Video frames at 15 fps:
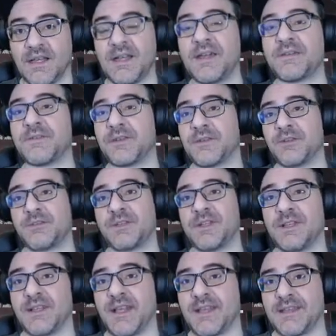I had a friend who
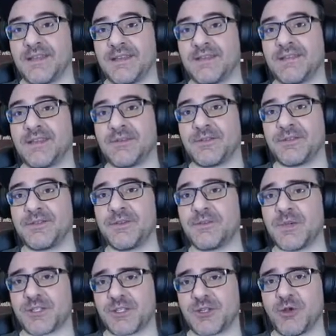didn't like it. He said it was too
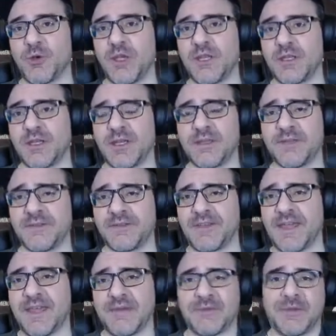much Queen, not enough
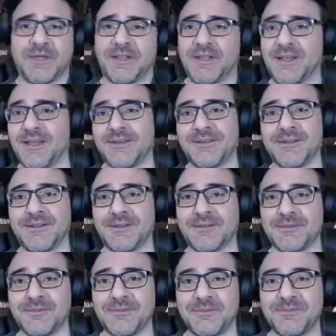Gambit. I don't know.